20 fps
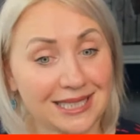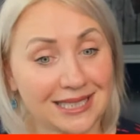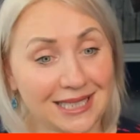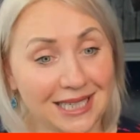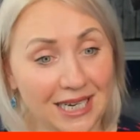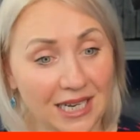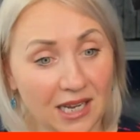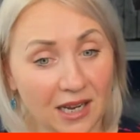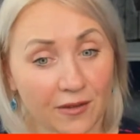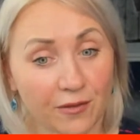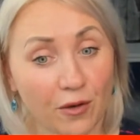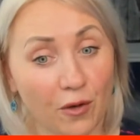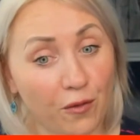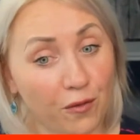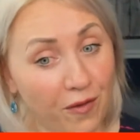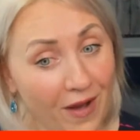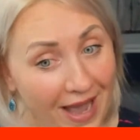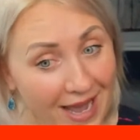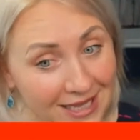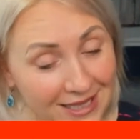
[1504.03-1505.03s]
sticker
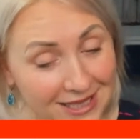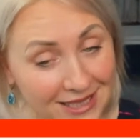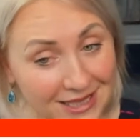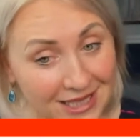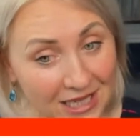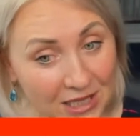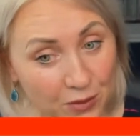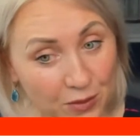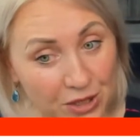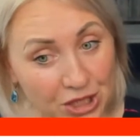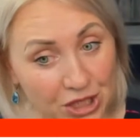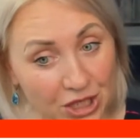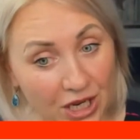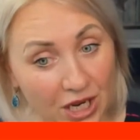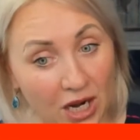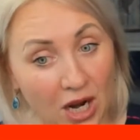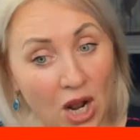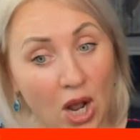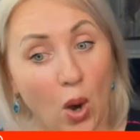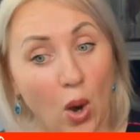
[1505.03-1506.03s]
for fire
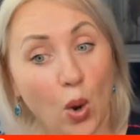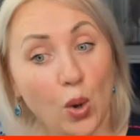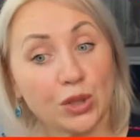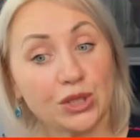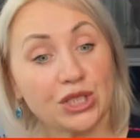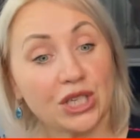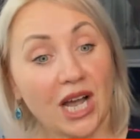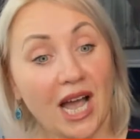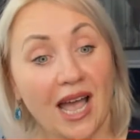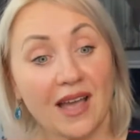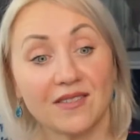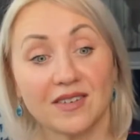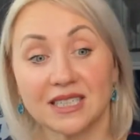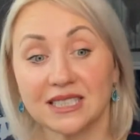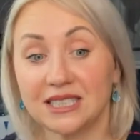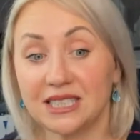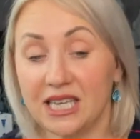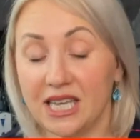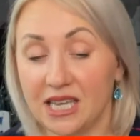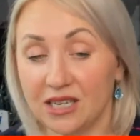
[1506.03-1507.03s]
extinguisher or
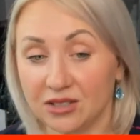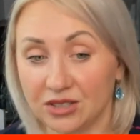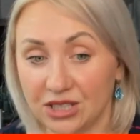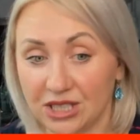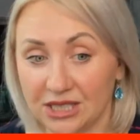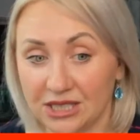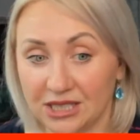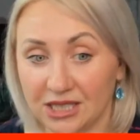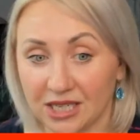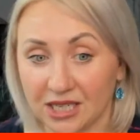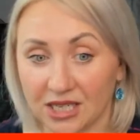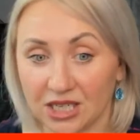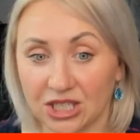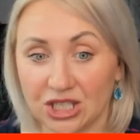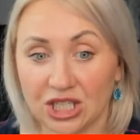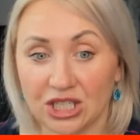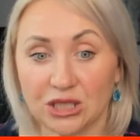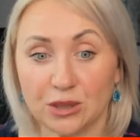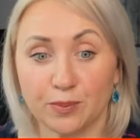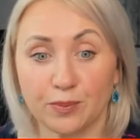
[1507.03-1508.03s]
driver's ELD sticker.
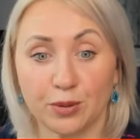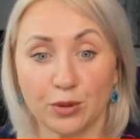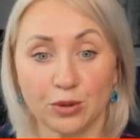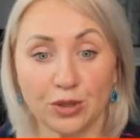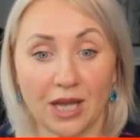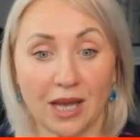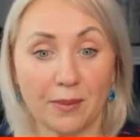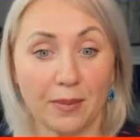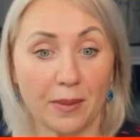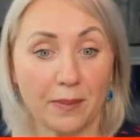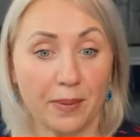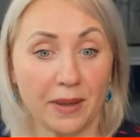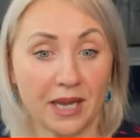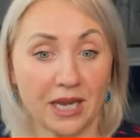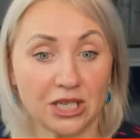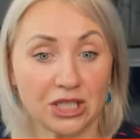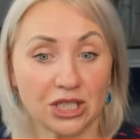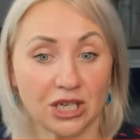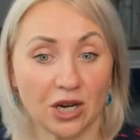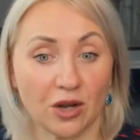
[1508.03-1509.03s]
Just pull up a
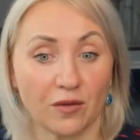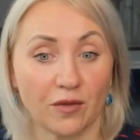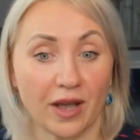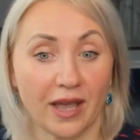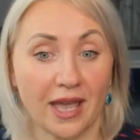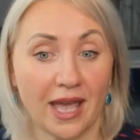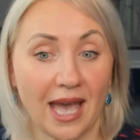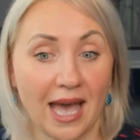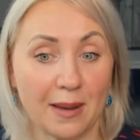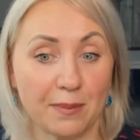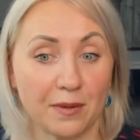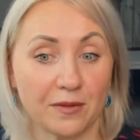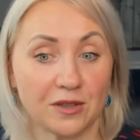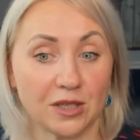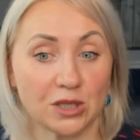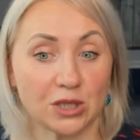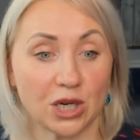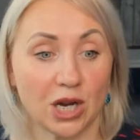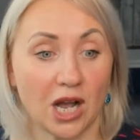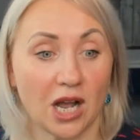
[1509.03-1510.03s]
picture of a cap of
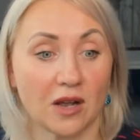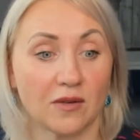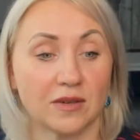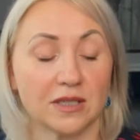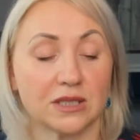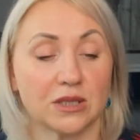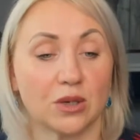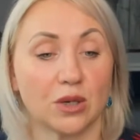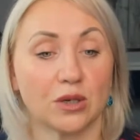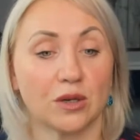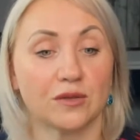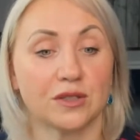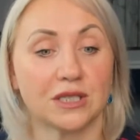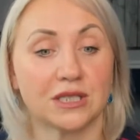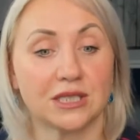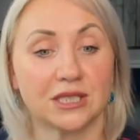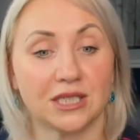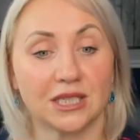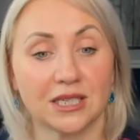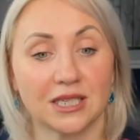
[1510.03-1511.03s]
the truck with all of
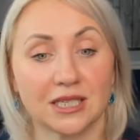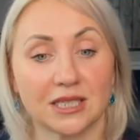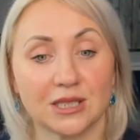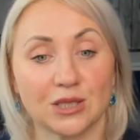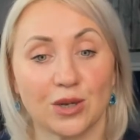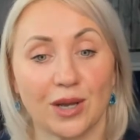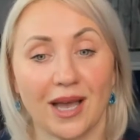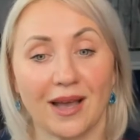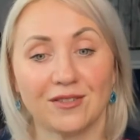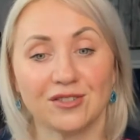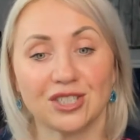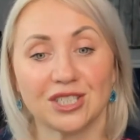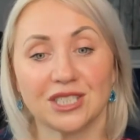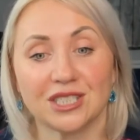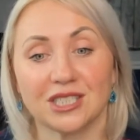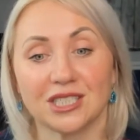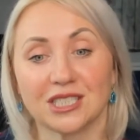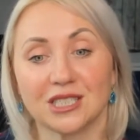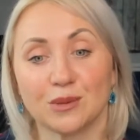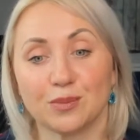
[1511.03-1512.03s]
the stickers you have
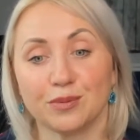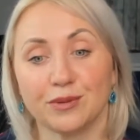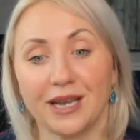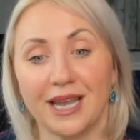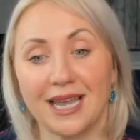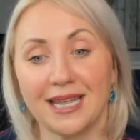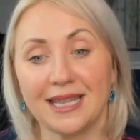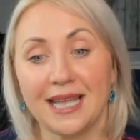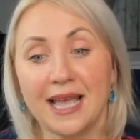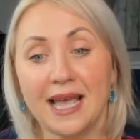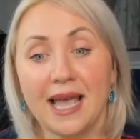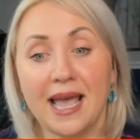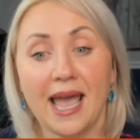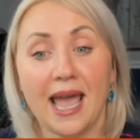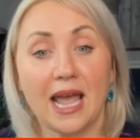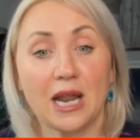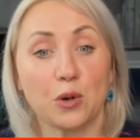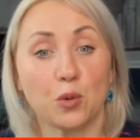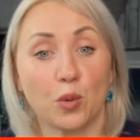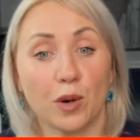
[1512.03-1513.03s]
just explained
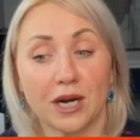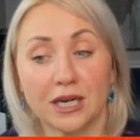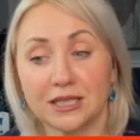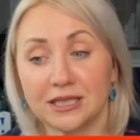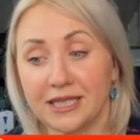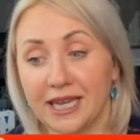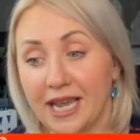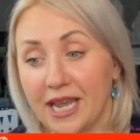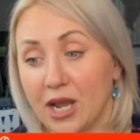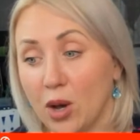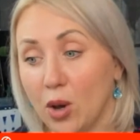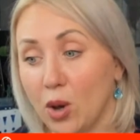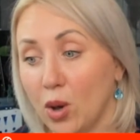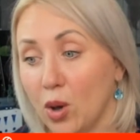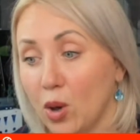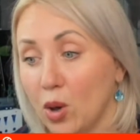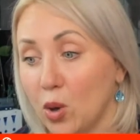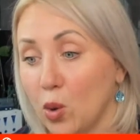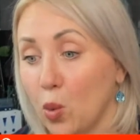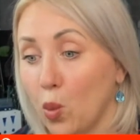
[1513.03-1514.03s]
and where they
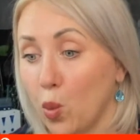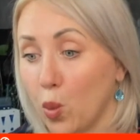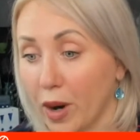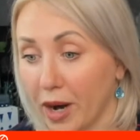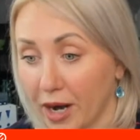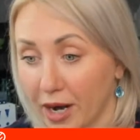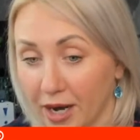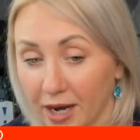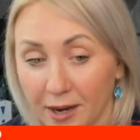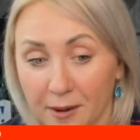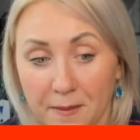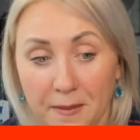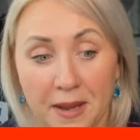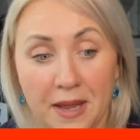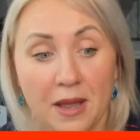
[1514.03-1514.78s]
all were.